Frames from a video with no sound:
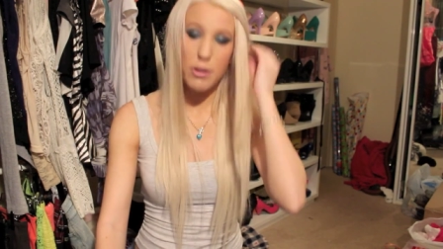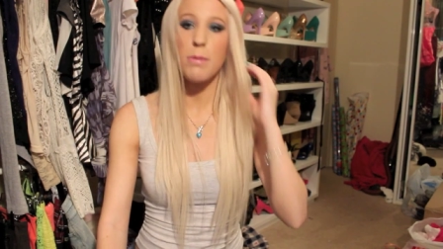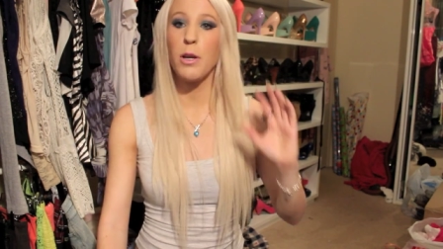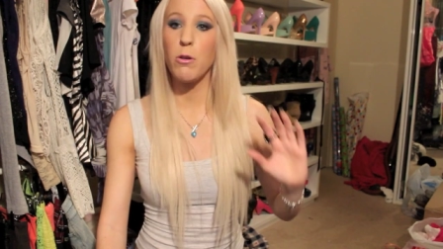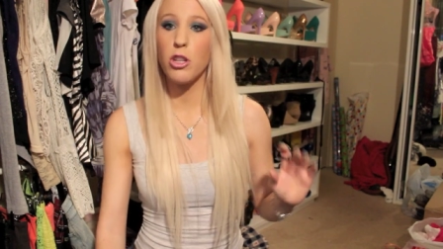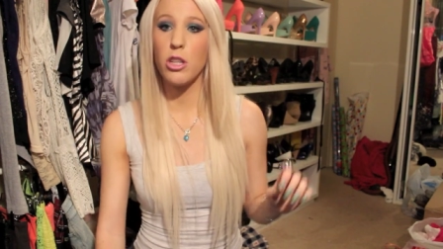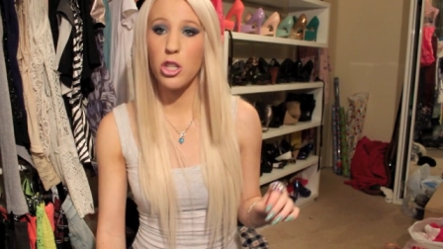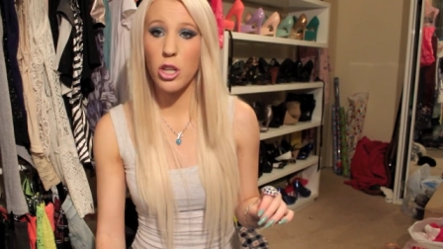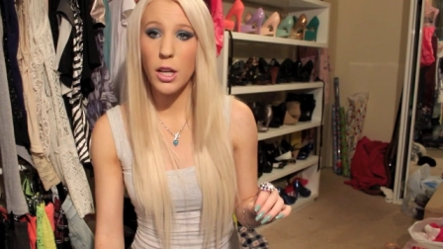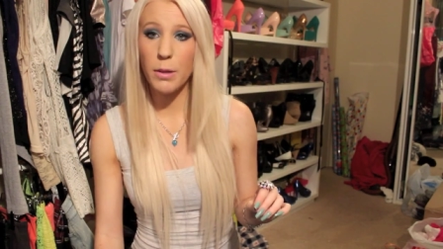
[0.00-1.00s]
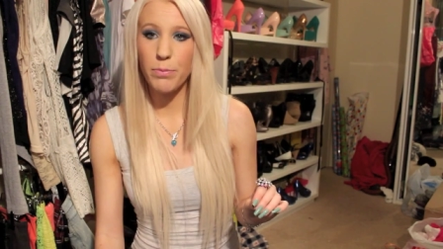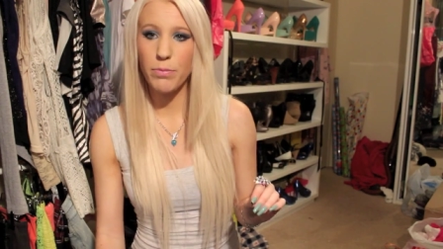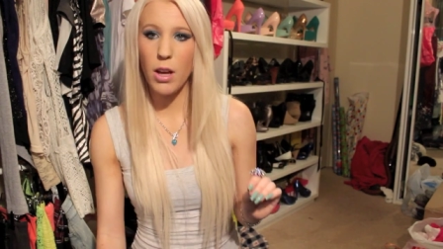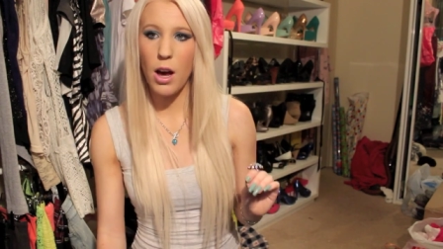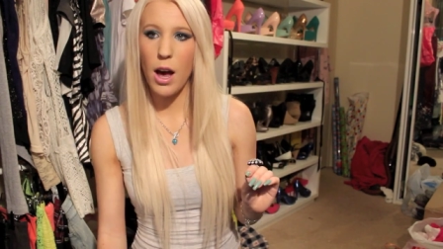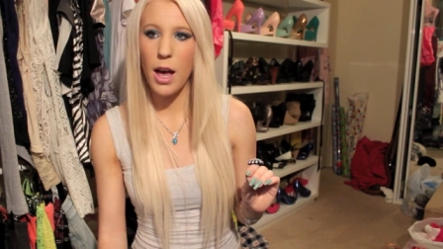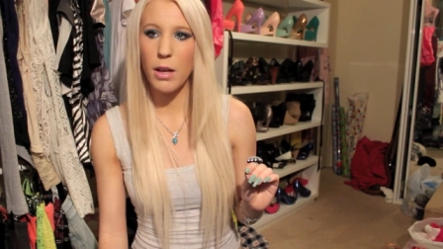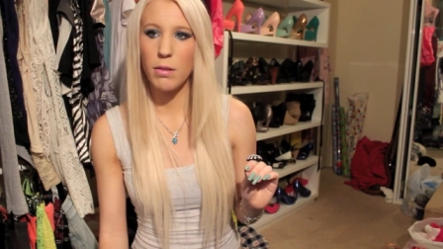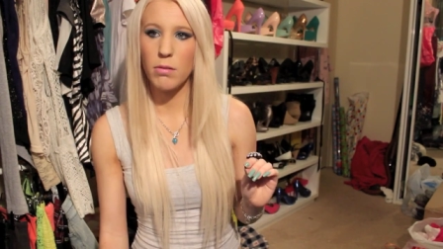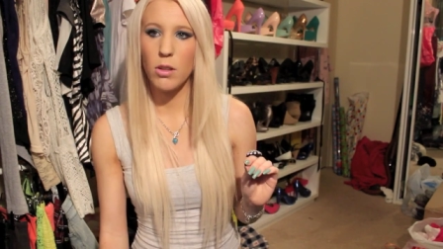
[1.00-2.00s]
every time I go into this shop,
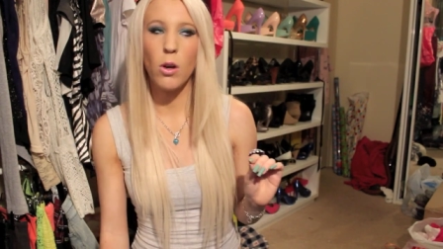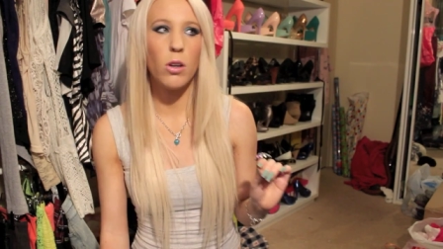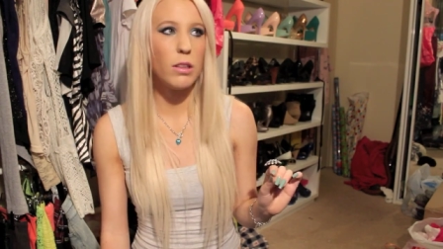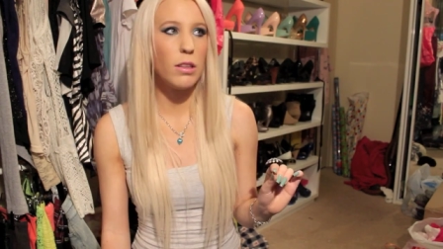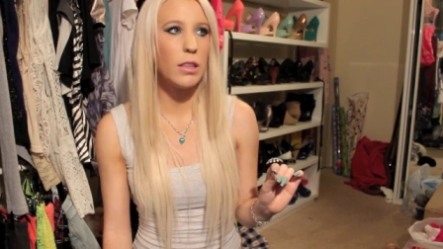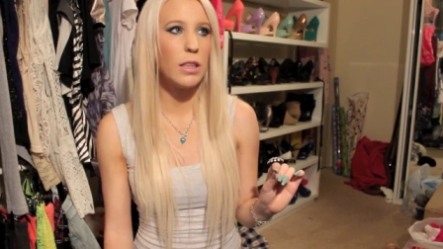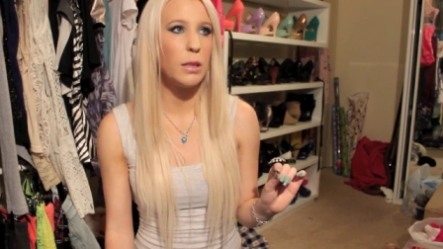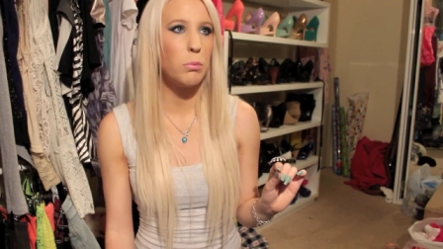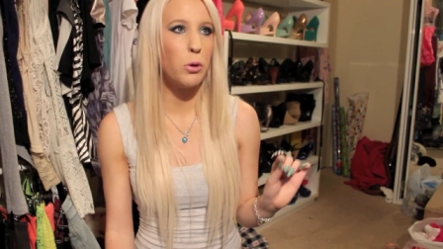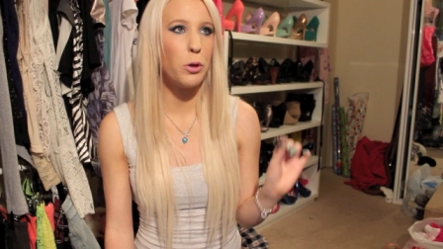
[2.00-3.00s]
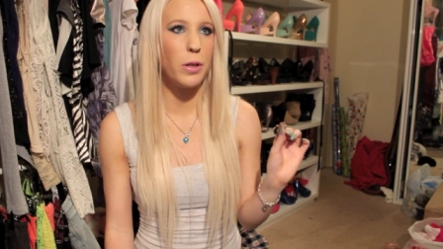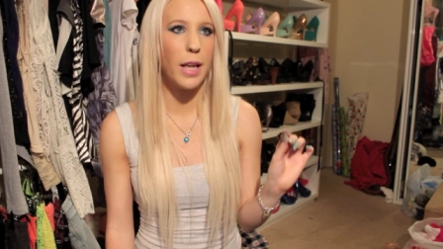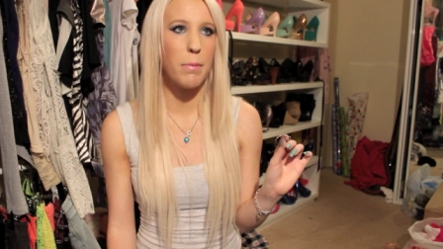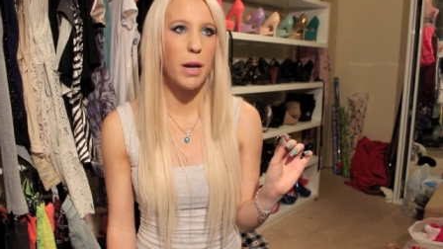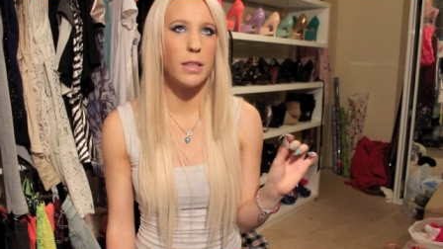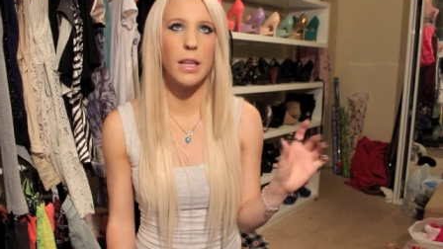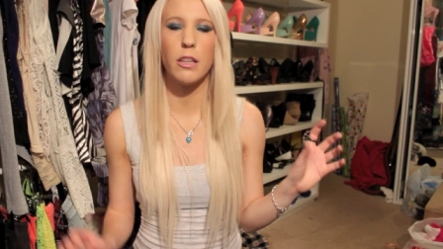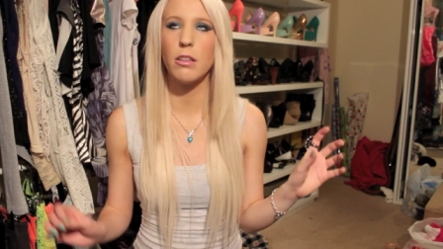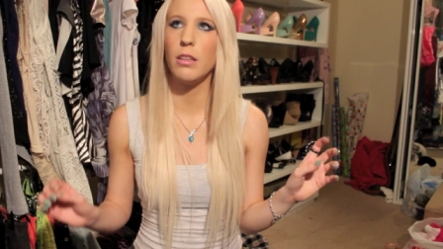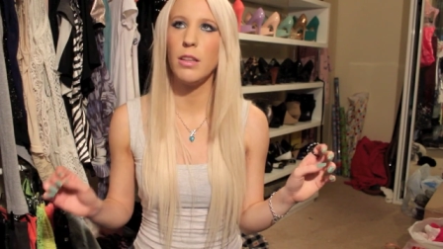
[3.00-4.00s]
I constantly put on lay-bys.
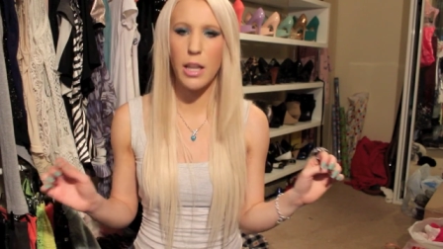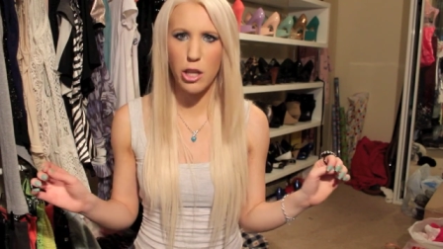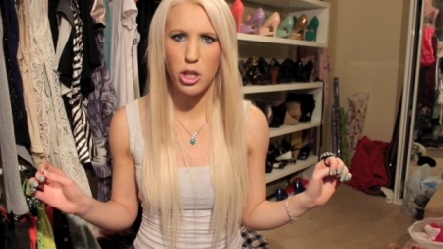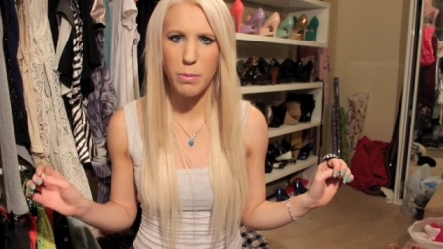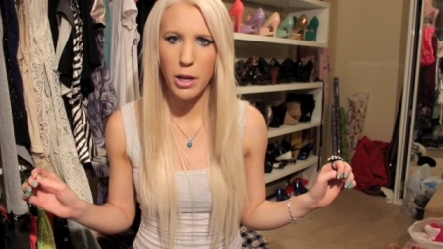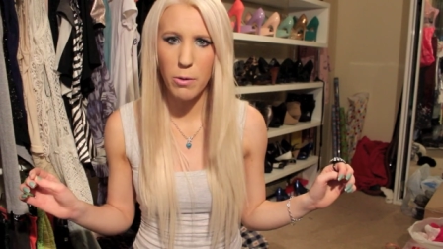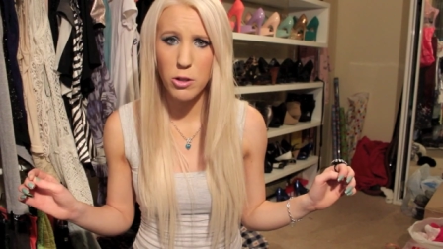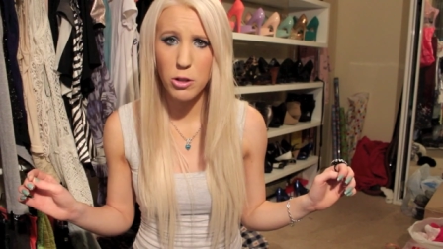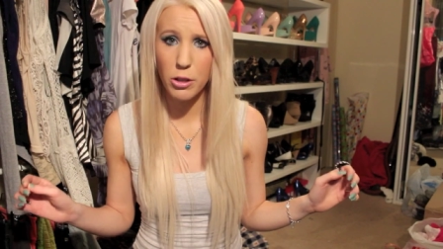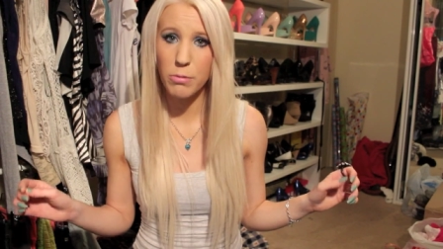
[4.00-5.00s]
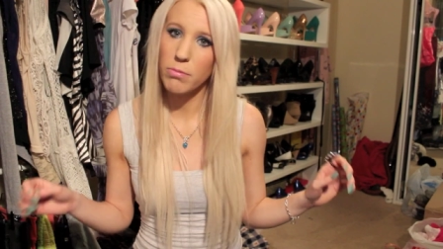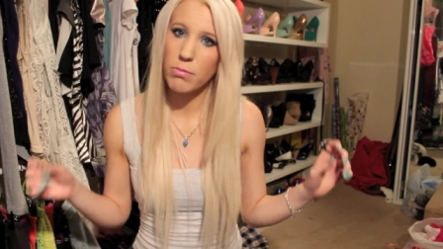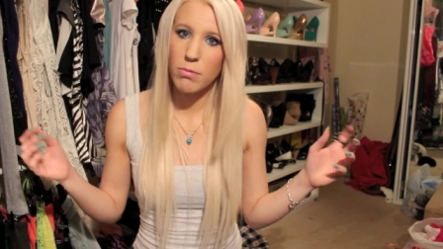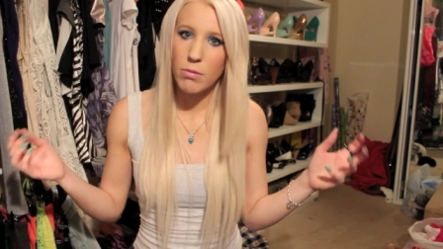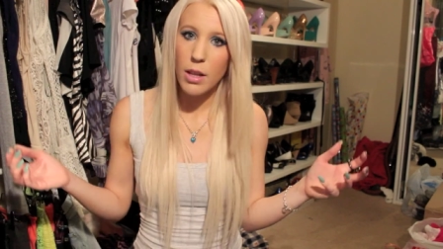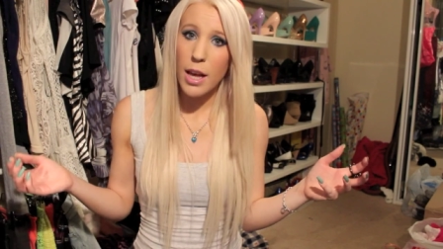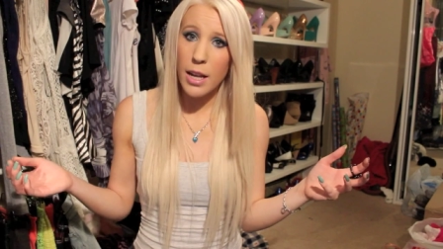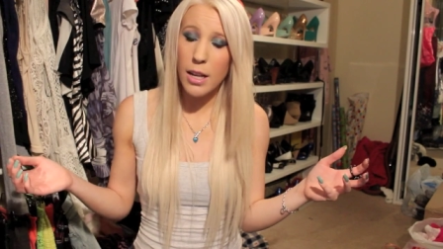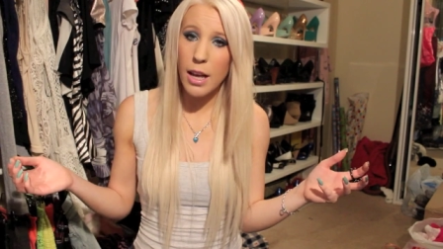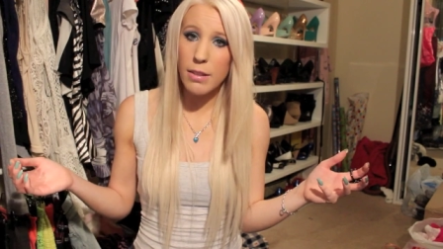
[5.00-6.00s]
Actually, any shop I go into
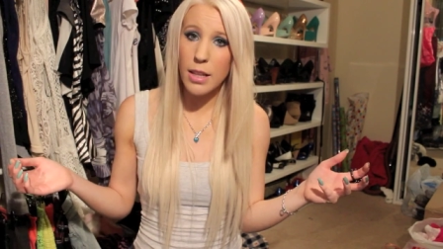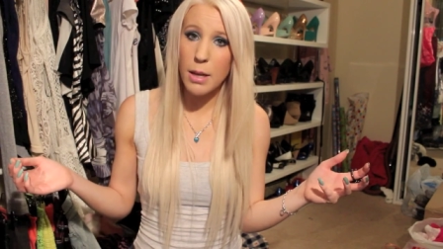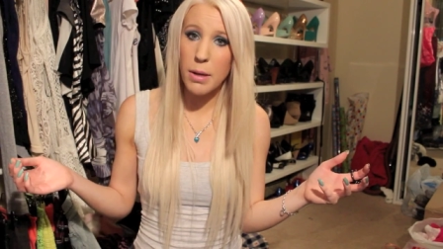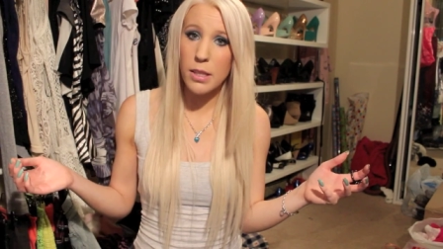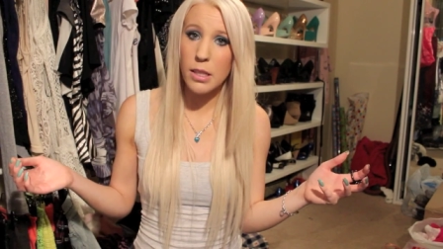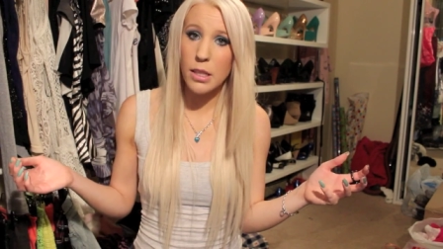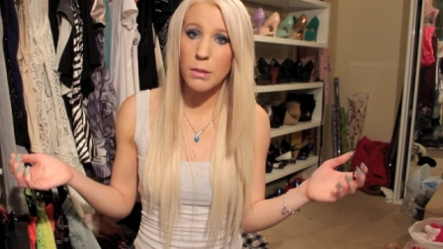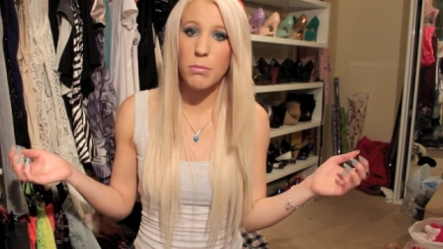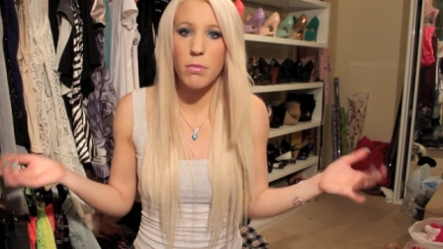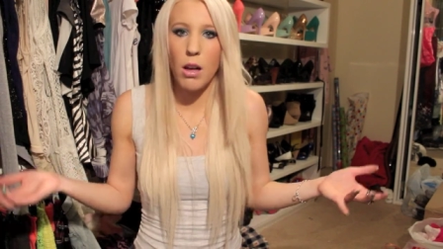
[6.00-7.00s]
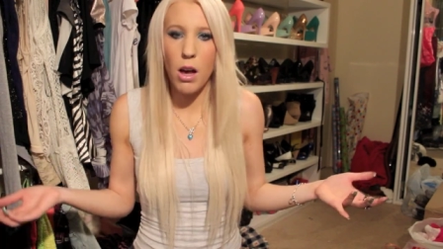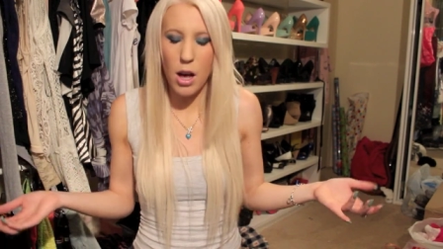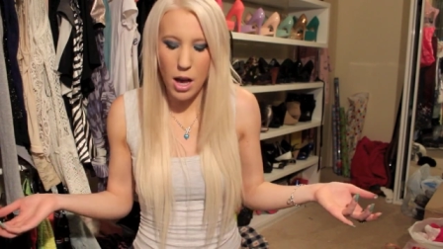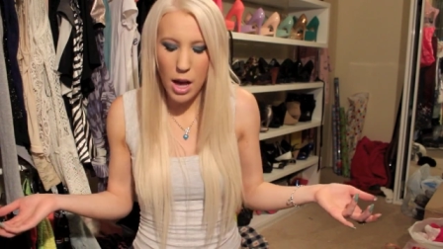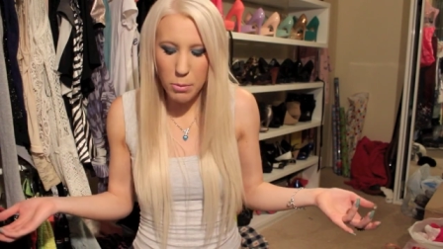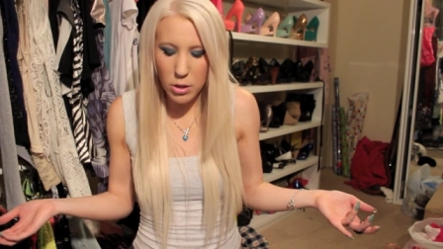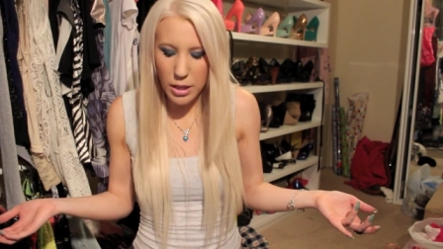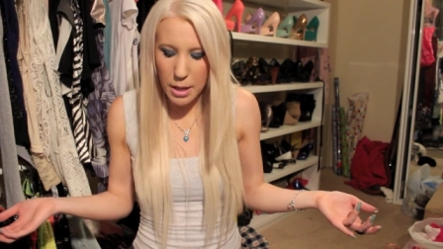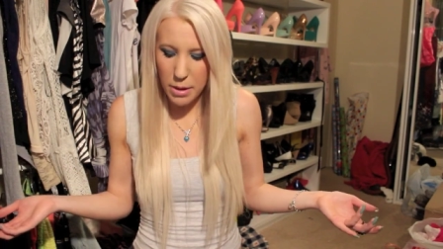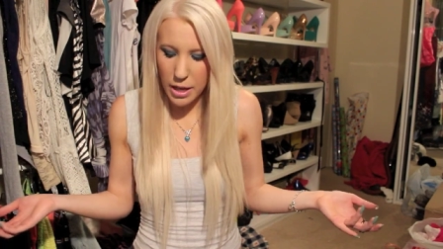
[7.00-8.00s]
and it has lay-by system, I put
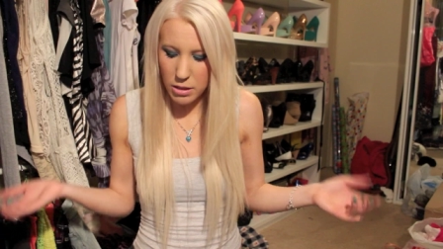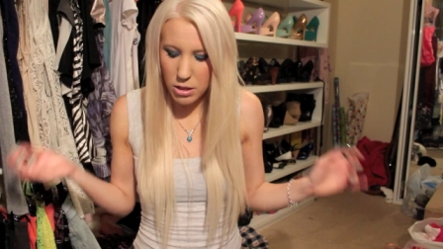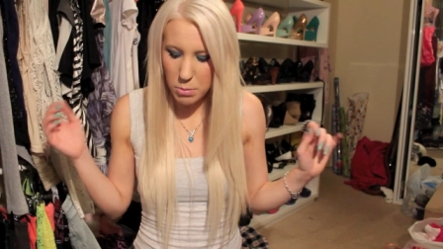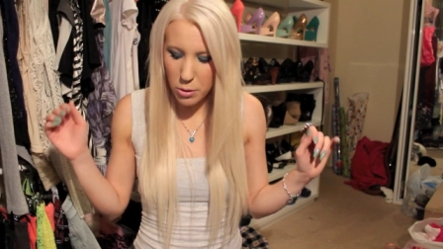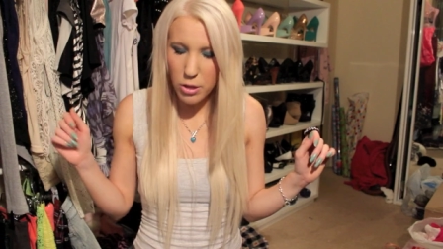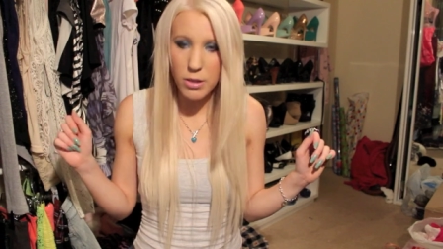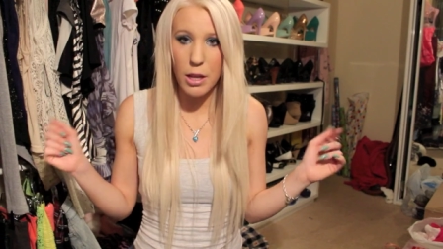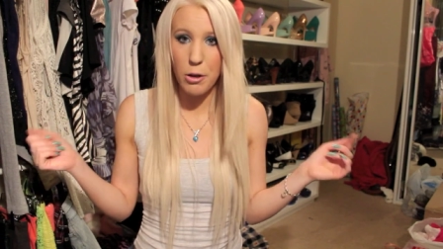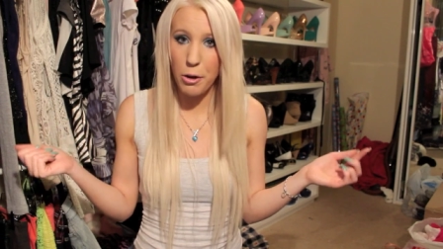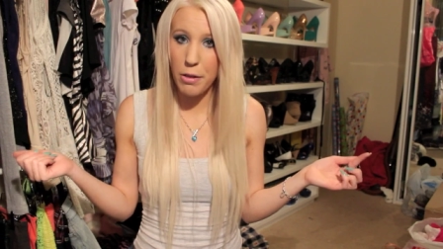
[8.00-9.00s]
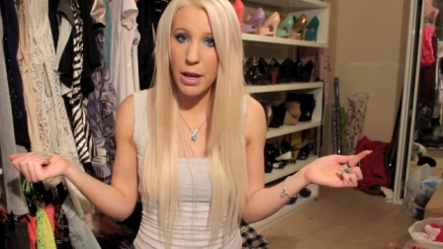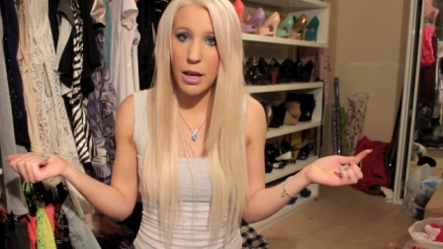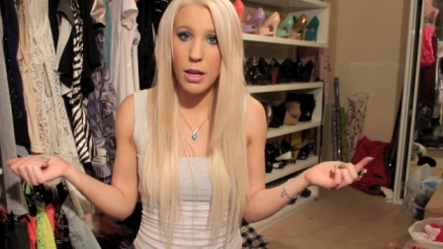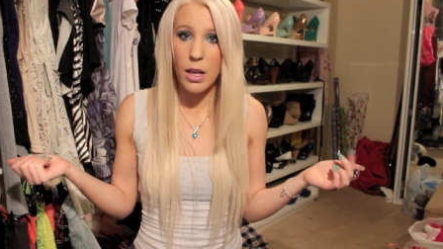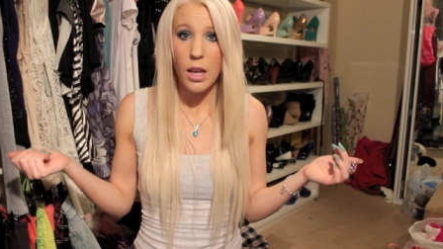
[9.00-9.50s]
on lay-bys just because I know that